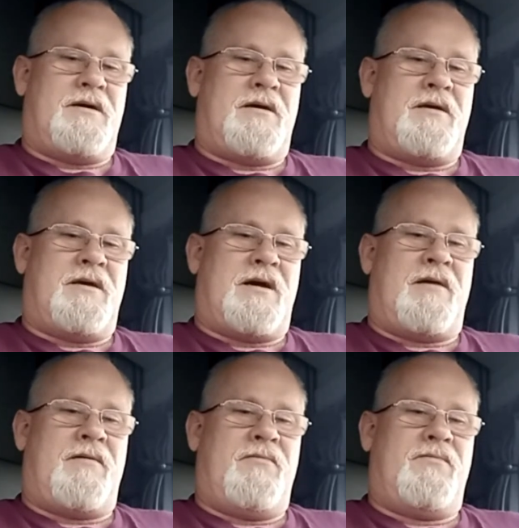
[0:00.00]

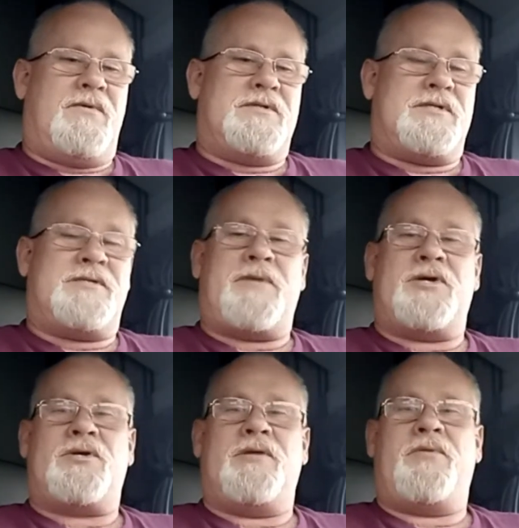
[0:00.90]
I was
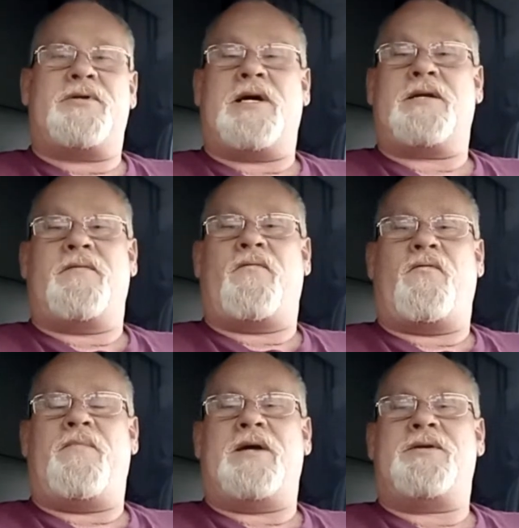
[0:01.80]
especially protective
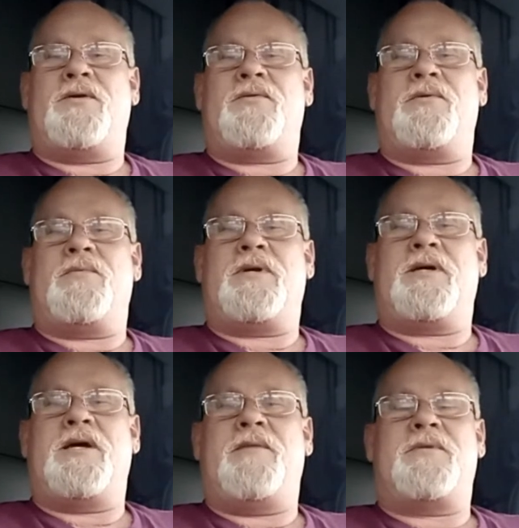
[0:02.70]
of my children when
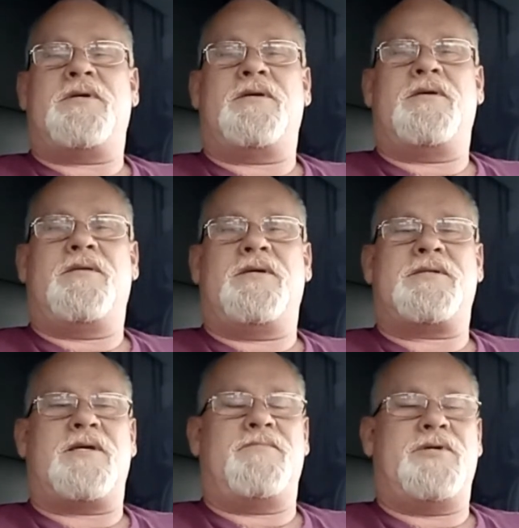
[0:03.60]
it came to
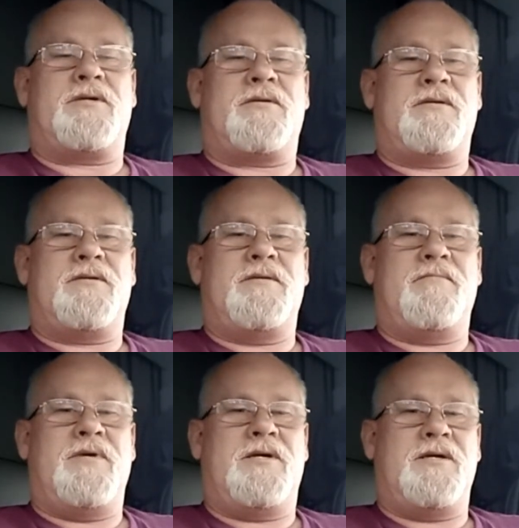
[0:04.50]
this subject,
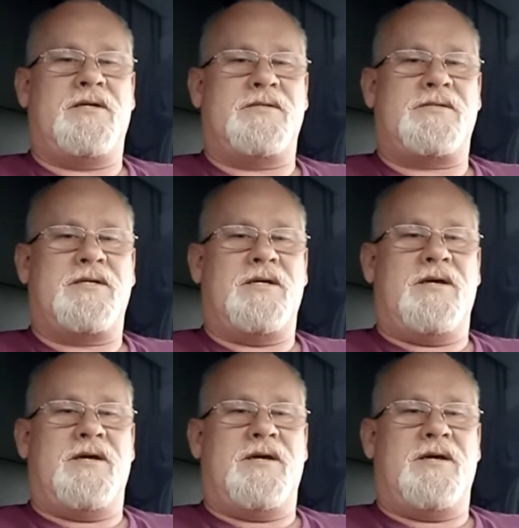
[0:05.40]
because